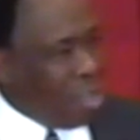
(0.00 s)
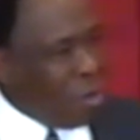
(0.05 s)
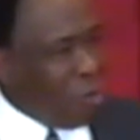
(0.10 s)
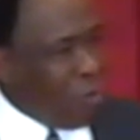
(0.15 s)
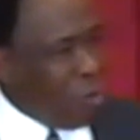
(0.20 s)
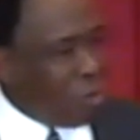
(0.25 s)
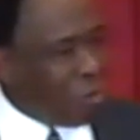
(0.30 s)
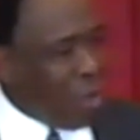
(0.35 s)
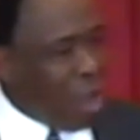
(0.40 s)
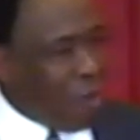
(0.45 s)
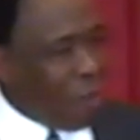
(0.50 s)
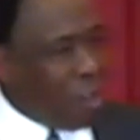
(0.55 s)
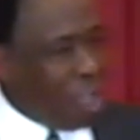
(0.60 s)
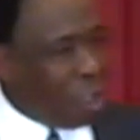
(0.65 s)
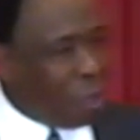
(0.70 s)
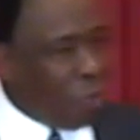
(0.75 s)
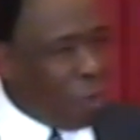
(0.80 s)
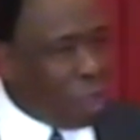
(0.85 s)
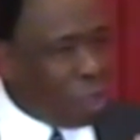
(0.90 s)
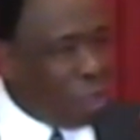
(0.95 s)
You used to have
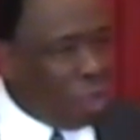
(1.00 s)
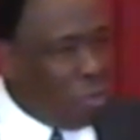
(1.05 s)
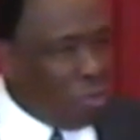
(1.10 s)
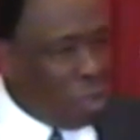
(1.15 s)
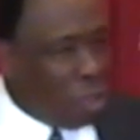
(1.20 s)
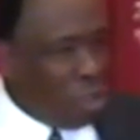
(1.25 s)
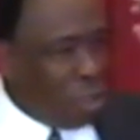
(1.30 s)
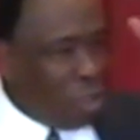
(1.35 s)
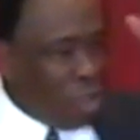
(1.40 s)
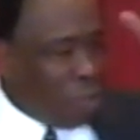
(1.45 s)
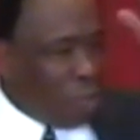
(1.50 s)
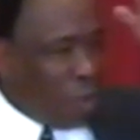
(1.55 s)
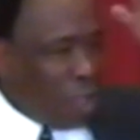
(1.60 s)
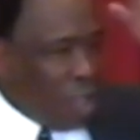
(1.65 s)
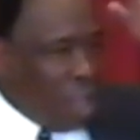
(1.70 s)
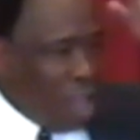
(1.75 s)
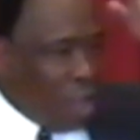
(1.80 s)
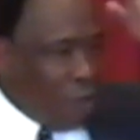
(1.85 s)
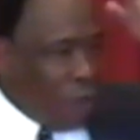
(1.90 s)
an expression in Mississippi